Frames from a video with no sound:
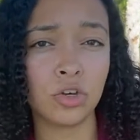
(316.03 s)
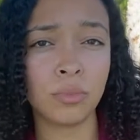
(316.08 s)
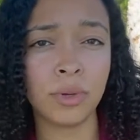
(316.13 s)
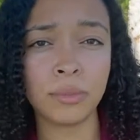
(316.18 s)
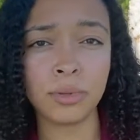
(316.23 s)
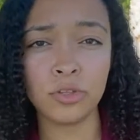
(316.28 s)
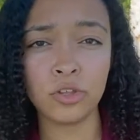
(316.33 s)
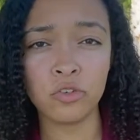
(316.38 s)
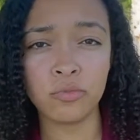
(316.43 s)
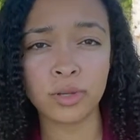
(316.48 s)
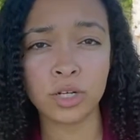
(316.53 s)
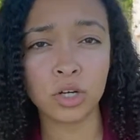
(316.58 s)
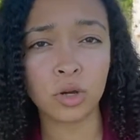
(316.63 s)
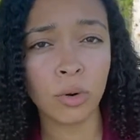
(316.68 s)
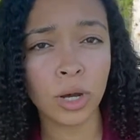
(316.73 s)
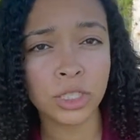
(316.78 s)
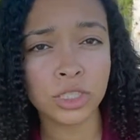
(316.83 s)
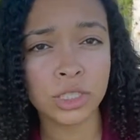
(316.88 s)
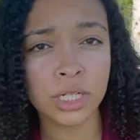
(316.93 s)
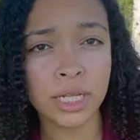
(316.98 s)
Maybe you've been
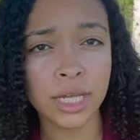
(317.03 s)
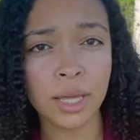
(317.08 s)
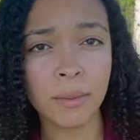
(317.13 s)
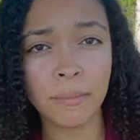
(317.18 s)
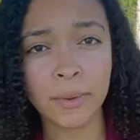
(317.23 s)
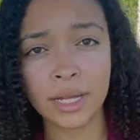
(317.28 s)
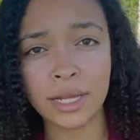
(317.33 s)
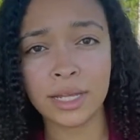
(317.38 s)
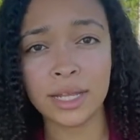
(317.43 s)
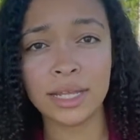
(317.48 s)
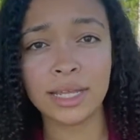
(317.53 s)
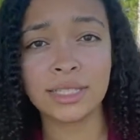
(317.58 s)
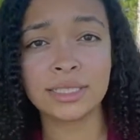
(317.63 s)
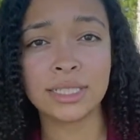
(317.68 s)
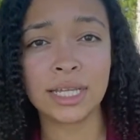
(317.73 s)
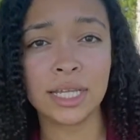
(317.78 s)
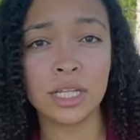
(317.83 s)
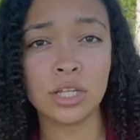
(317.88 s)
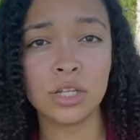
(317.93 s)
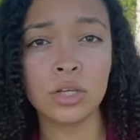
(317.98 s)
questioning it, but it is
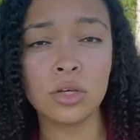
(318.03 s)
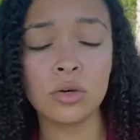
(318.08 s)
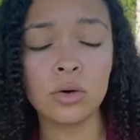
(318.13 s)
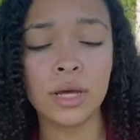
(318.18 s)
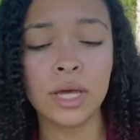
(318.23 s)
in you.